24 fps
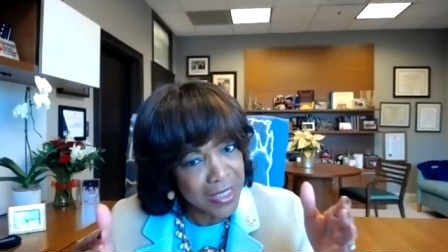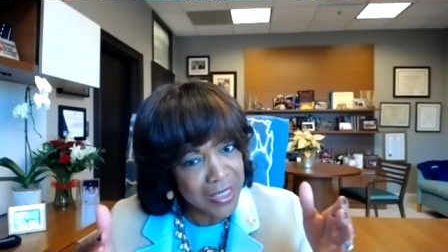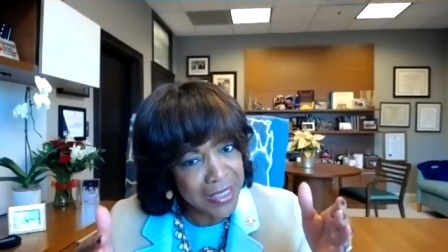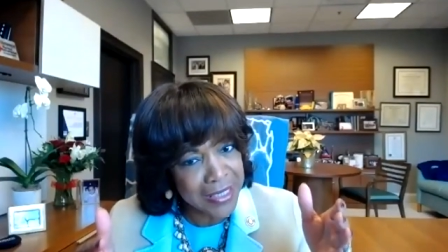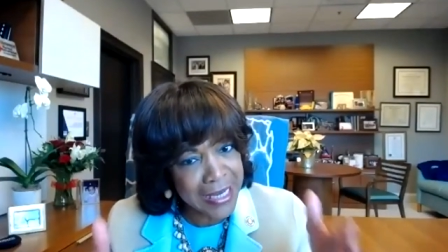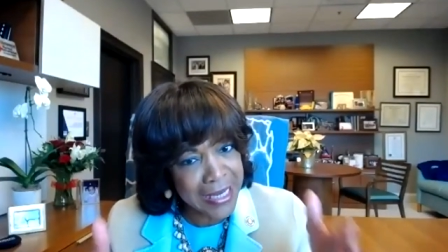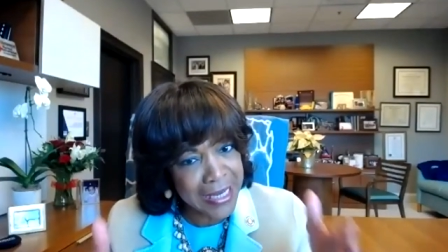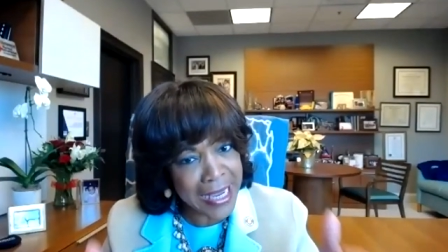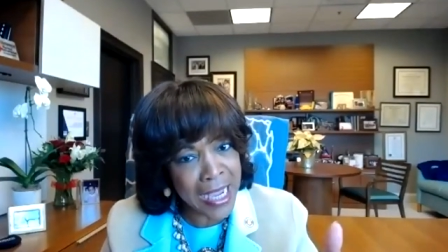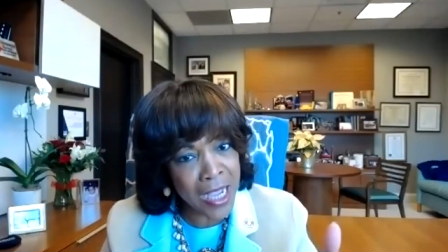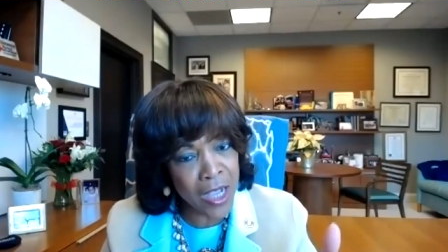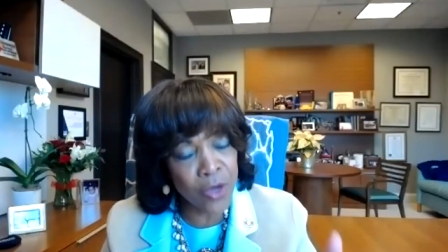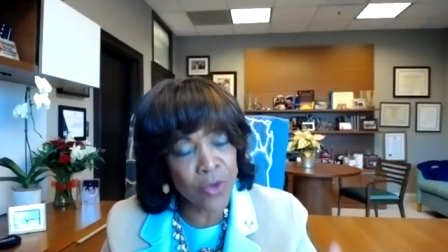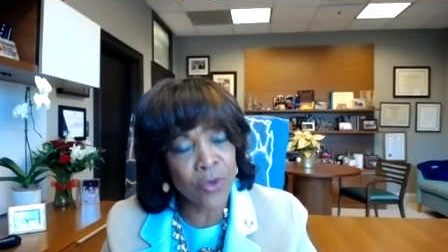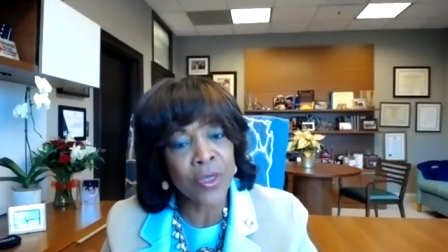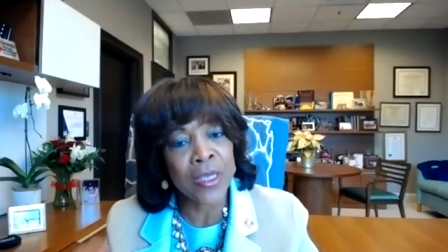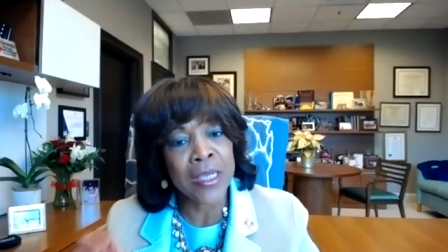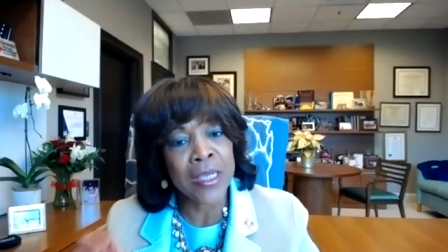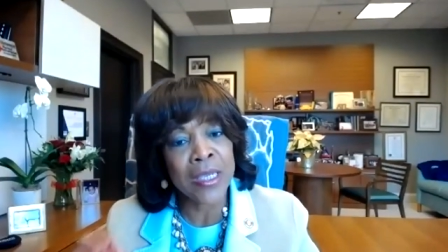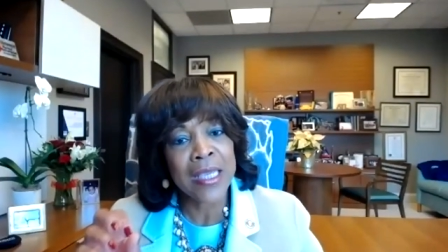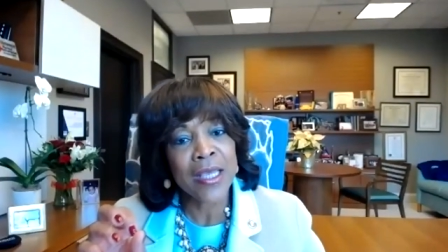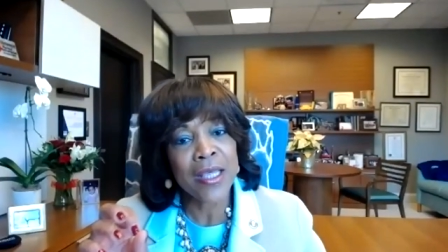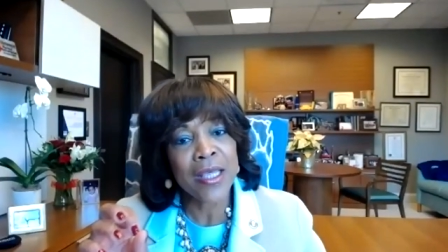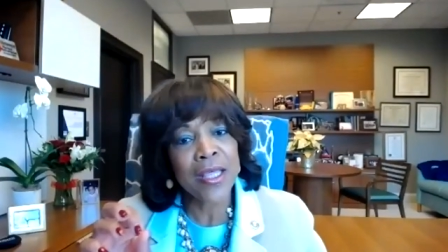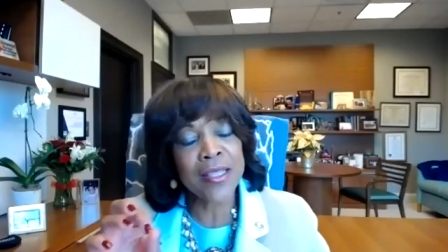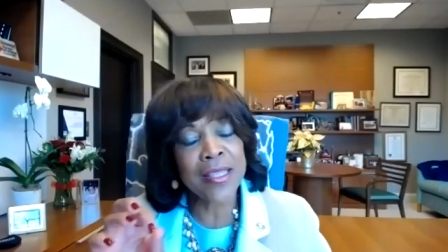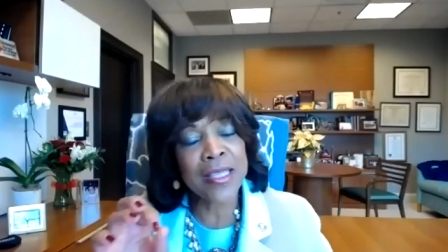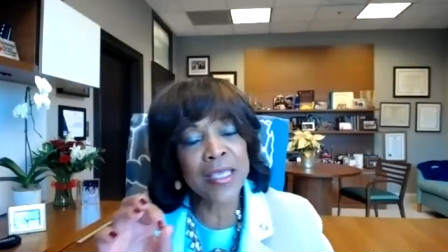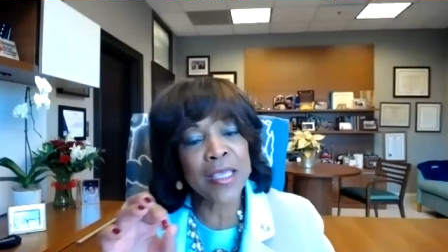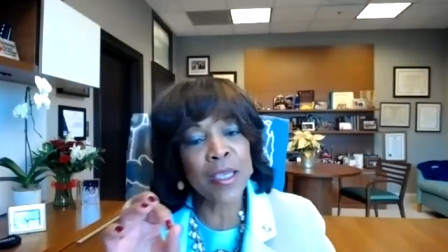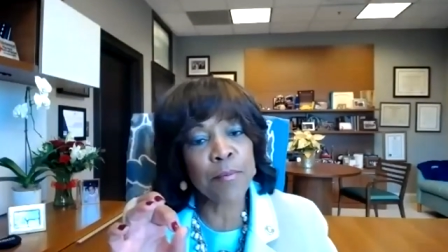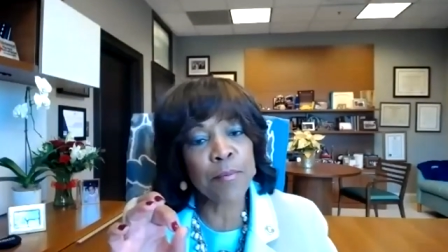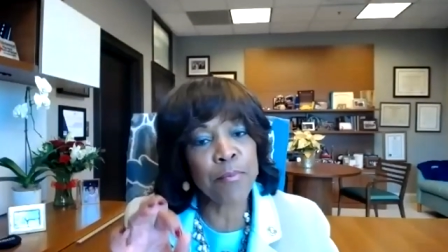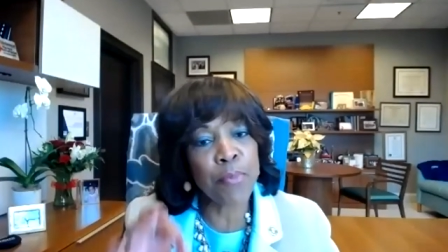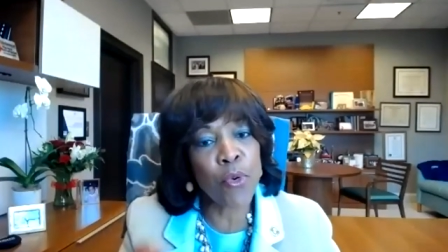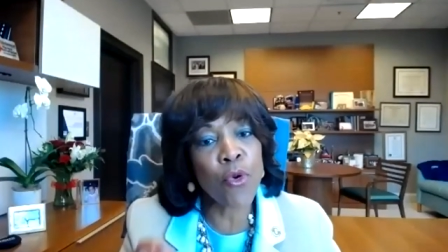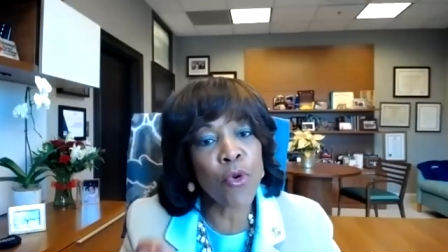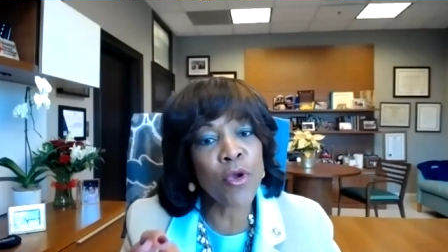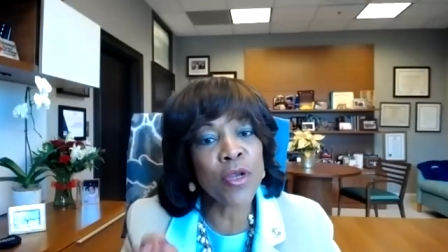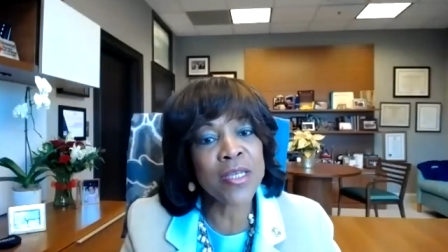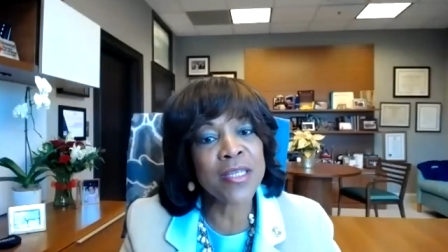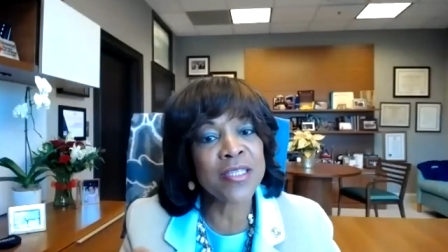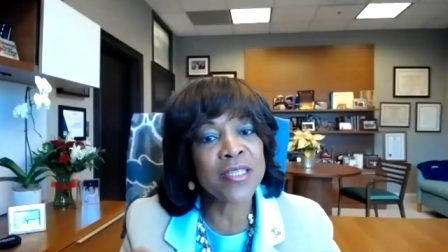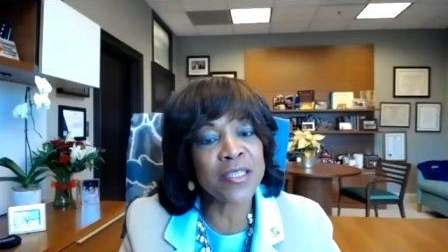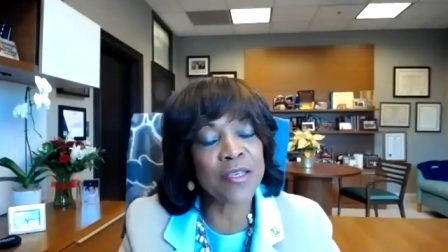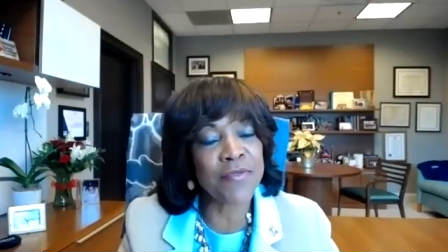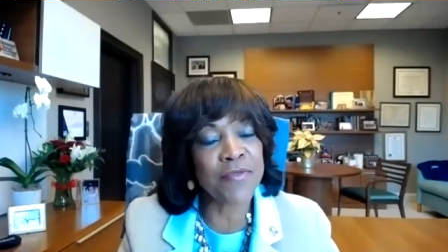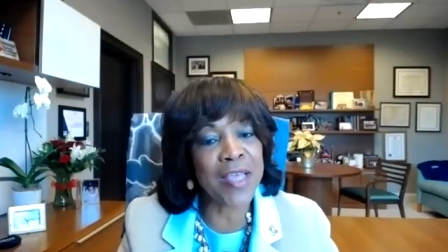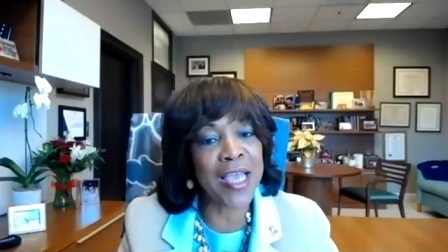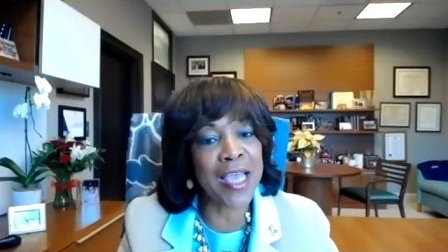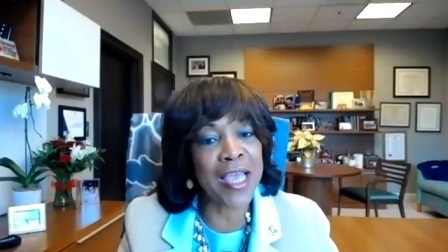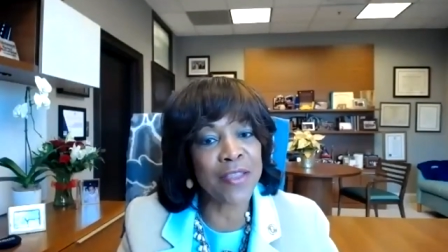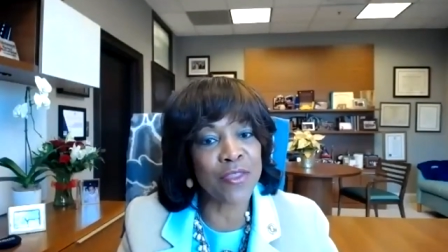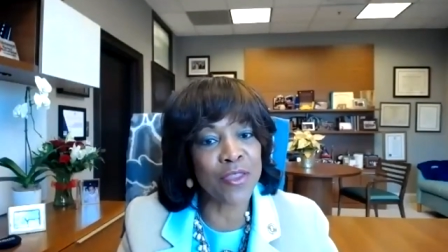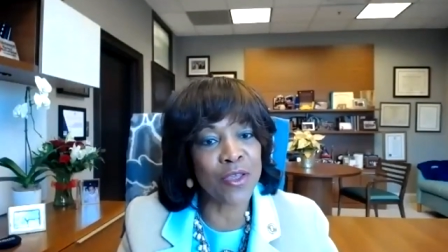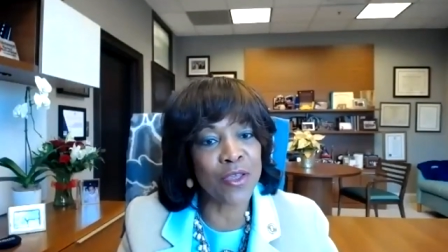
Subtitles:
Now, the importance of that,